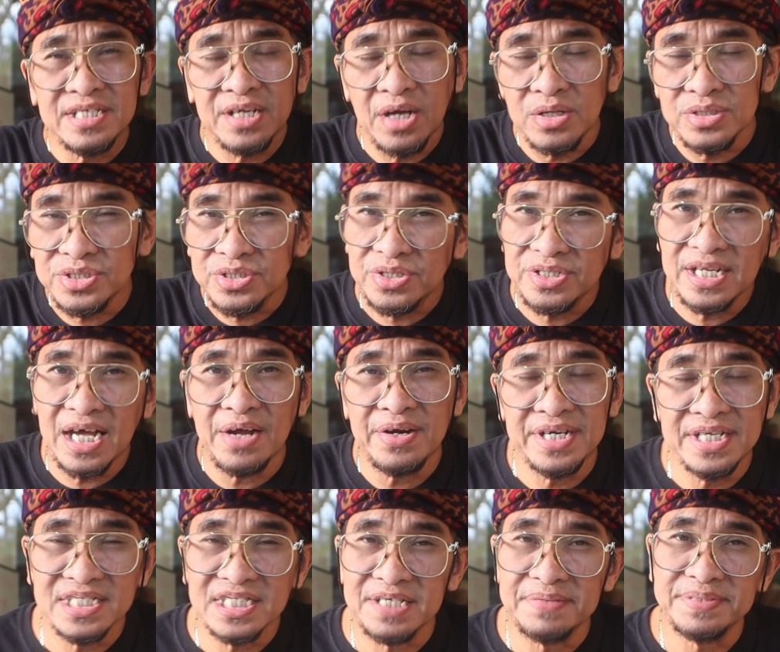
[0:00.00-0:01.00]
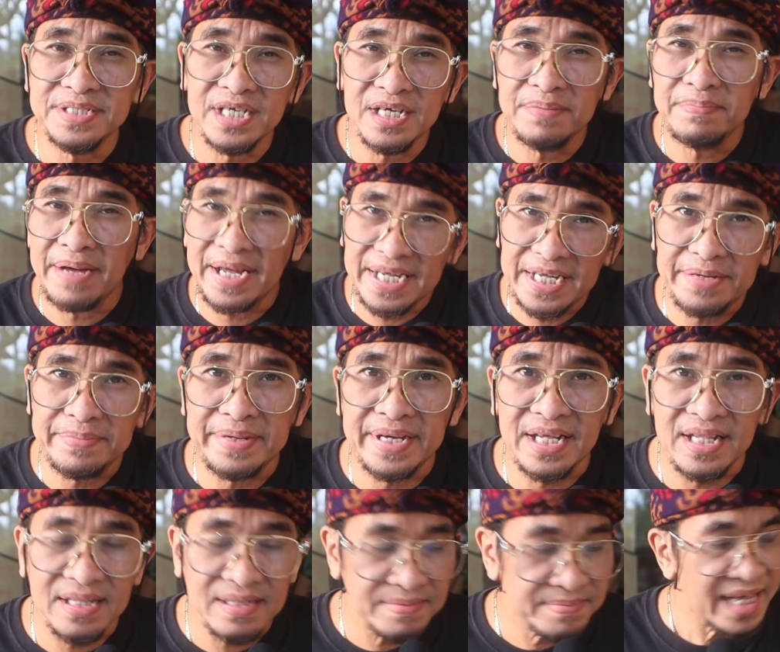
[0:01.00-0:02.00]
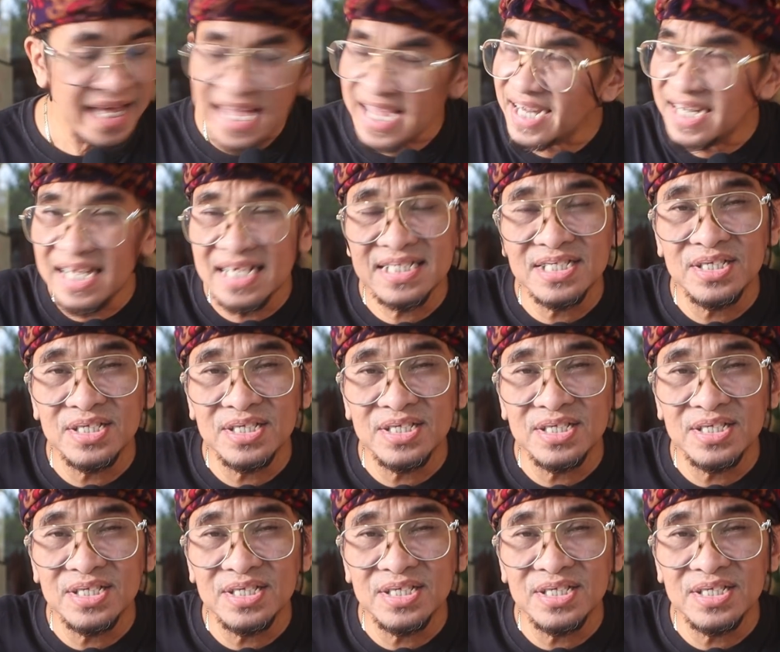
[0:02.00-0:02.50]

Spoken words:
also down in the description my email. And that's